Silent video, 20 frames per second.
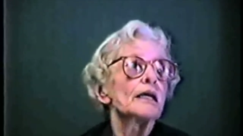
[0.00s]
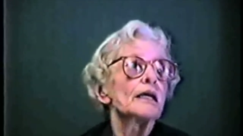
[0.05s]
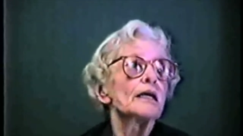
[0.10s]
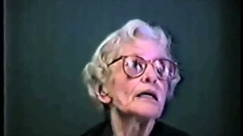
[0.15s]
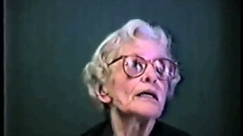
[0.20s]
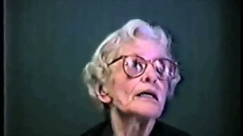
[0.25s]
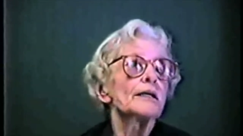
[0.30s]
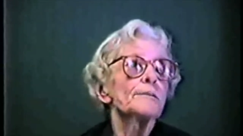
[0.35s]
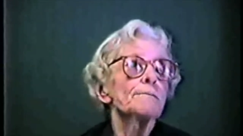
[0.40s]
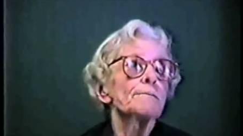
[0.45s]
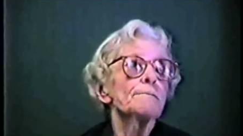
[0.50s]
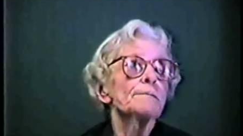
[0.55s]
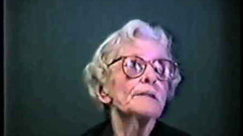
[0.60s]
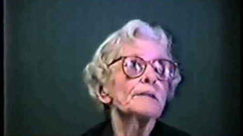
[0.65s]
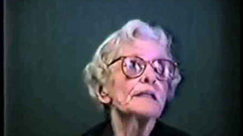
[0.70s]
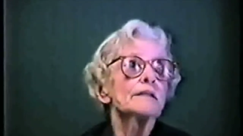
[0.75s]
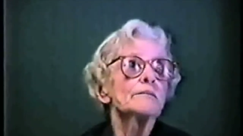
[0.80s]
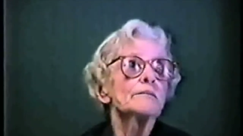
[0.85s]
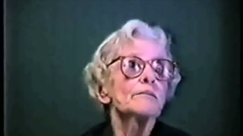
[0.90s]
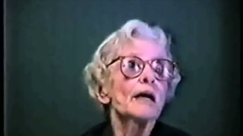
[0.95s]
Uh,
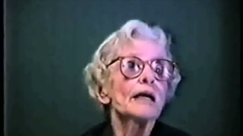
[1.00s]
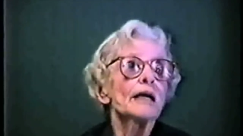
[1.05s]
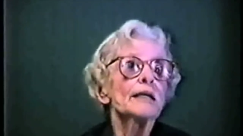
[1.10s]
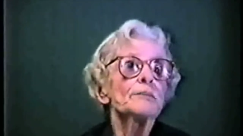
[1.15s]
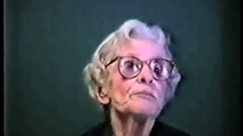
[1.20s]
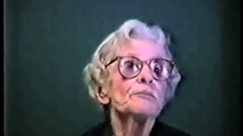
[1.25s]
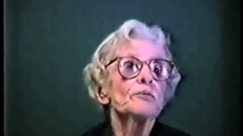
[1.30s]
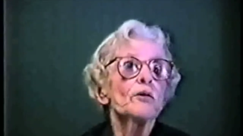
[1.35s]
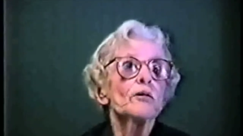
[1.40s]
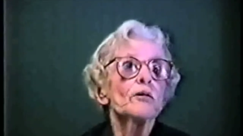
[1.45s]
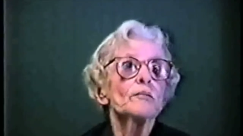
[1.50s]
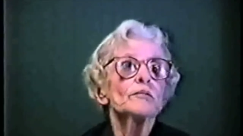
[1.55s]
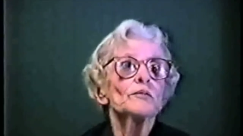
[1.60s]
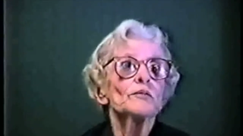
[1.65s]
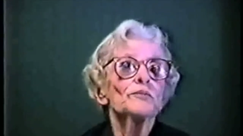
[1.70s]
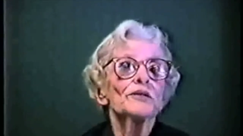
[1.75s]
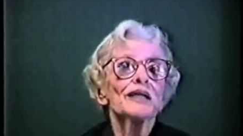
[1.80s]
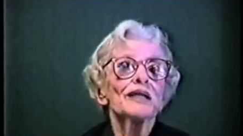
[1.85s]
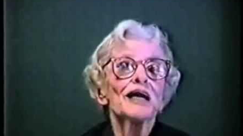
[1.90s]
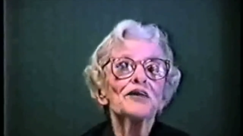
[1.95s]
my
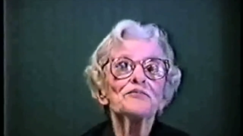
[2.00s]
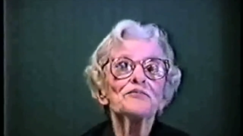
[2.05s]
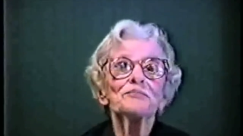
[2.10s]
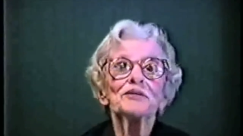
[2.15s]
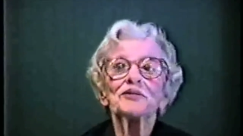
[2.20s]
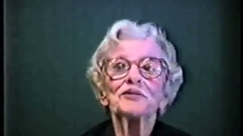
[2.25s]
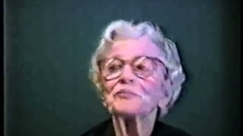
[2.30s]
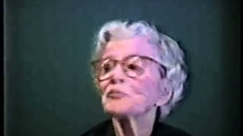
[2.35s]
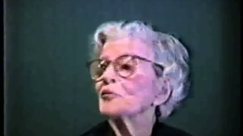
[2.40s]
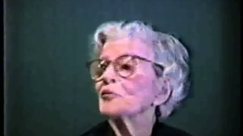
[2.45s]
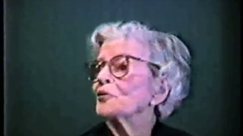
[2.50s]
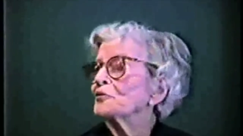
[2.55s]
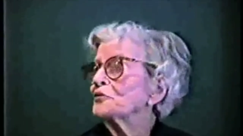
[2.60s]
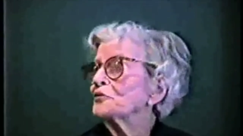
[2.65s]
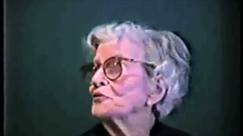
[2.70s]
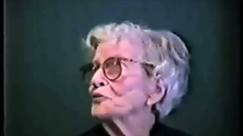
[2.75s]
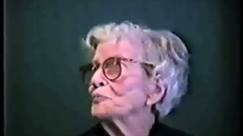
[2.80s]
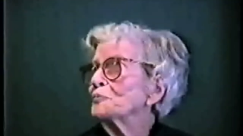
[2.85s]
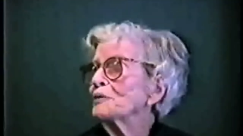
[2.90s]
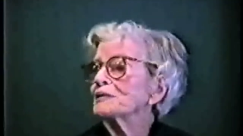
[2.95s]
problem when I've been abroad,
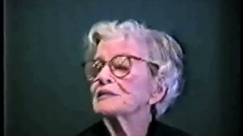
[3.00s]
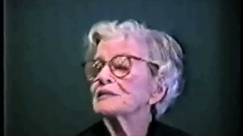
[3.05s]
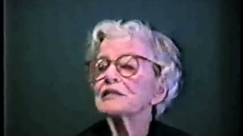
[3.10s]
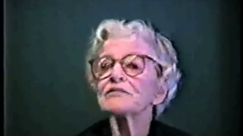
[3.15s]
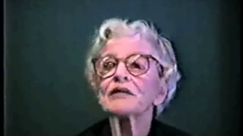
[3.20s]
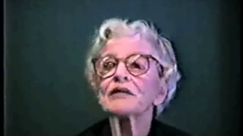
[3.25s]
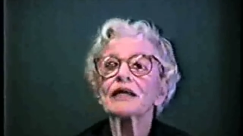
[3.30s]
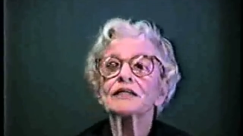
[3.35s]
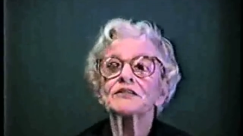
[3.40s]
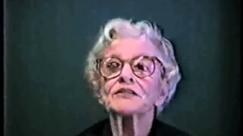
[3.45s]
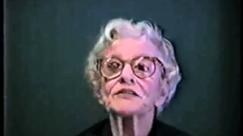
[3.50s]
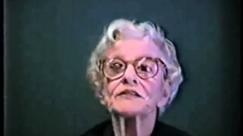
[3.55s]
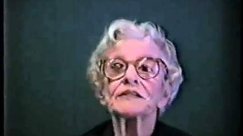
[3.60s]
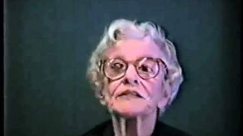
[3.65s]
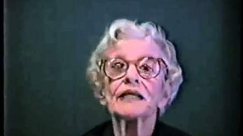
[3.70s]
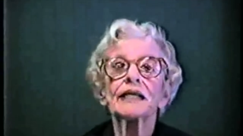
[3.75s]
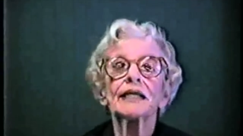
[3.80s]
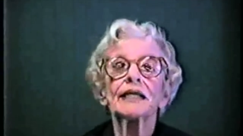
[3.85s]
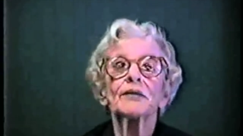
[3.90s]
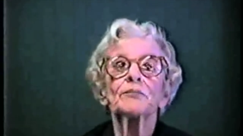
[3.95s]
and you must have had the
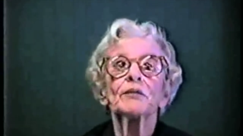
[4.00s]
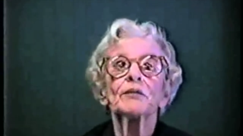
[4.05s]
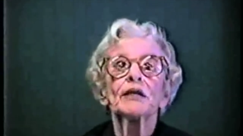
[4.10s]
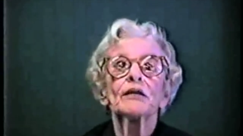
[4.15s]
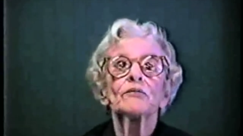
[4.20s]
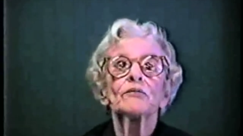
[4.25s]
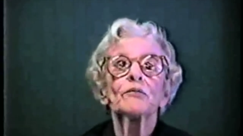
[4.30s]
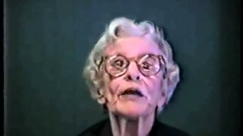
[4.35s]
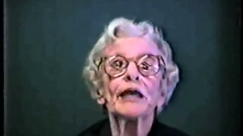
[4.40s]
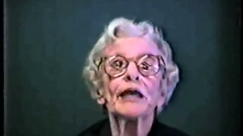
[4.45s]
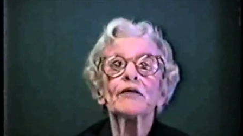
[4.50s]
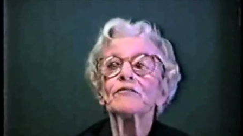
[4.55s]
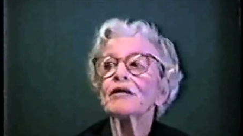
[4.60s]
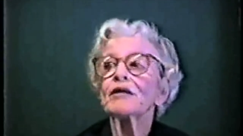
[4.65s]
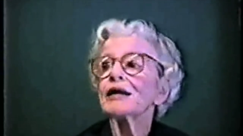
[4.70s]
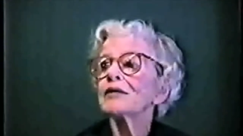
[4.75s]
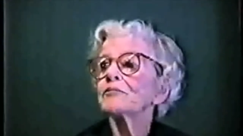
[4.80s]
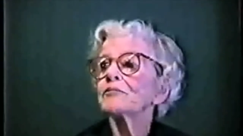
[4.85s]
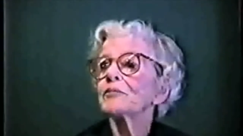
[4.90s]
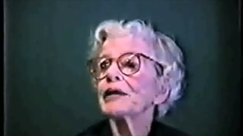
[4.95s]
same, wherever
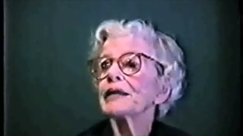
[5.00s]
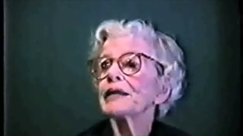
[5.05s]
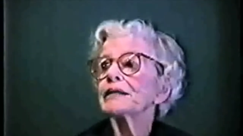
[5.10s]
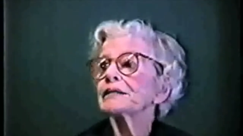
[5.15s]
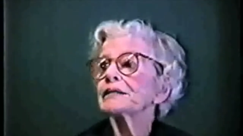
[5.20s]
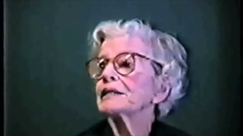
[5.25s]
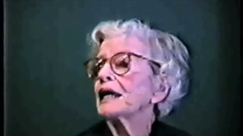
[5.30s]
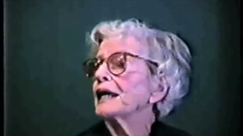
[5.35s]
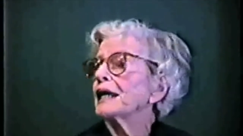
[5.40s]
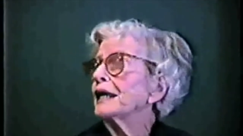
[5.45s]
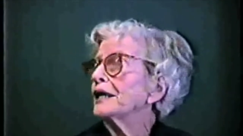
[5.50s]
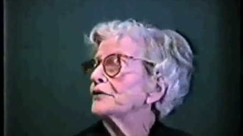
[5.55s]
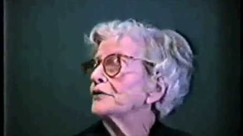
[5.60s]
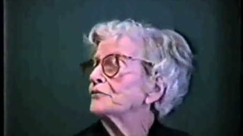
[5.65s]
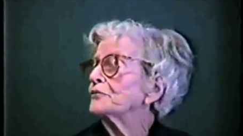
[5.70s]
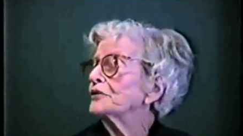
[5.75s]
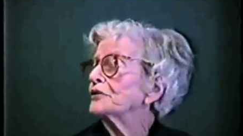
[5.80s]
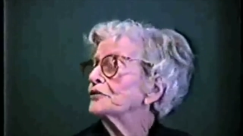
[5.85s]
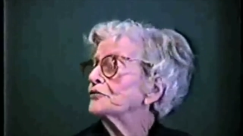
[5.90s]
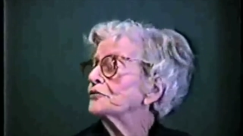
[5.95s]
I went, I had
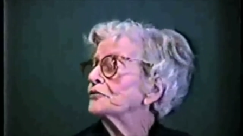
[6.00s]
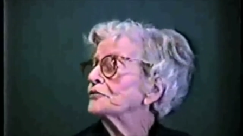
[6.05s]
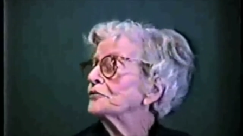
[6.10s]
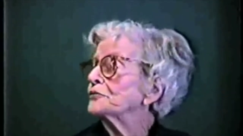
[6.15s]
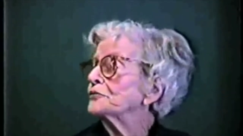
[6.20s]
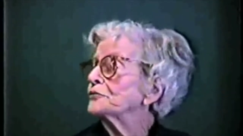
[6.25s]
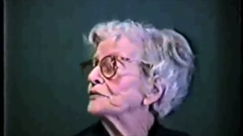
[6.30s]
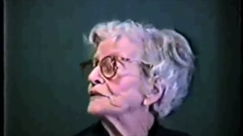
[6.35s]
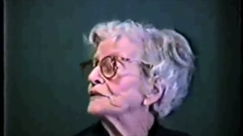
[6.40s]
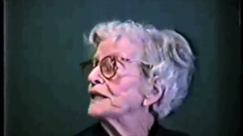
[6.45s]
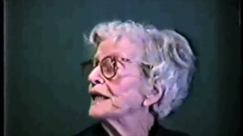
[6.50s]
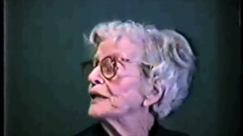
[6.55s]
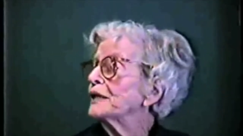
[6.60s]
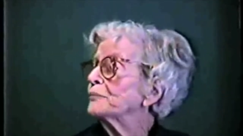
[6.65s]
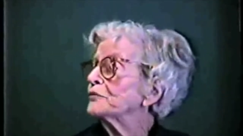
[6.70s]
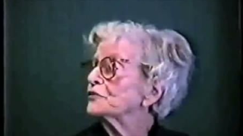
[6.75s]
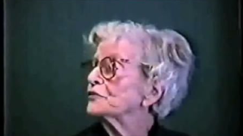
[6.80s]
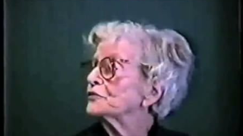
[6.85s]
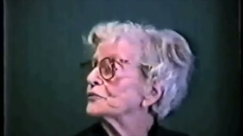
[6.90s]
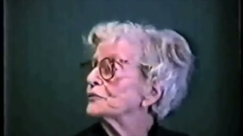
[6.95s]
to introduce
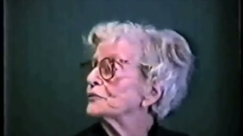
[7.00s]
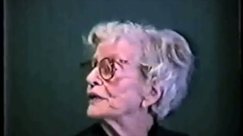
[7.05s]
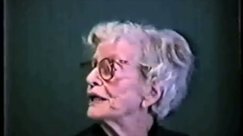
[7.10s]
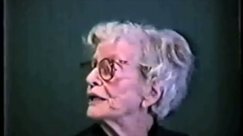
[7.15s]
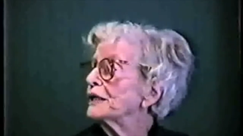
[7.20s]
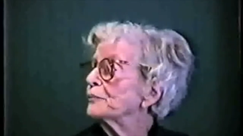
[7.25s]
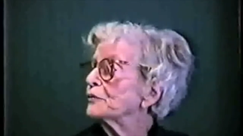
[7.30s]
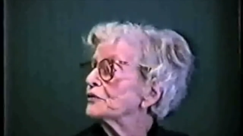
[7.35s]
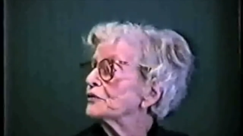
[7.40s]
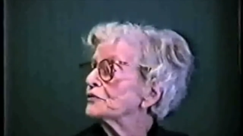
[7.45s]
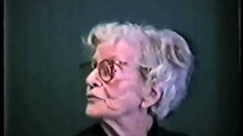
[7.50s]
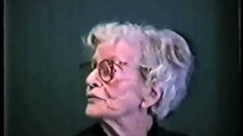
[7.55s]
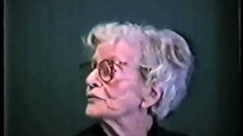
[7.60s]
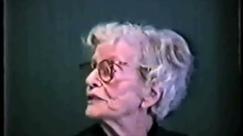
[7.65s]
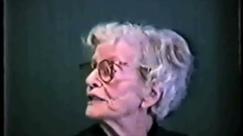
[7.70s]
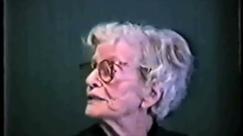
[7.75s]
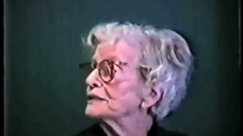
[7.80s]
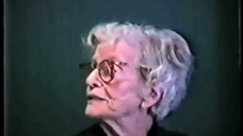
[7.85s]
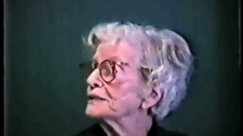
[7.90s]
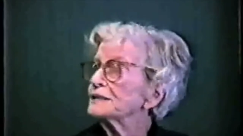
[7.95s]
neighbors to neighbors who
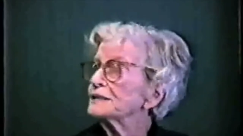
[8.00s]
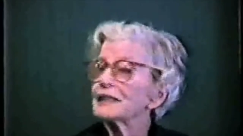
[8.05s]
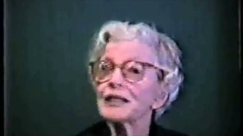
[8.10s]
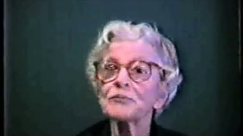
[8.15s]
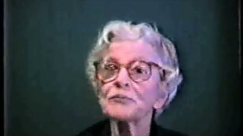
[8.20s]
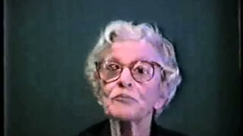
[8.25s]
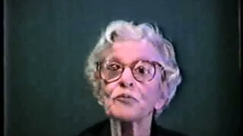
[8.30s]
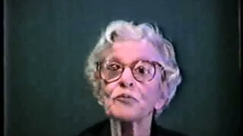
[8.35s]
did the same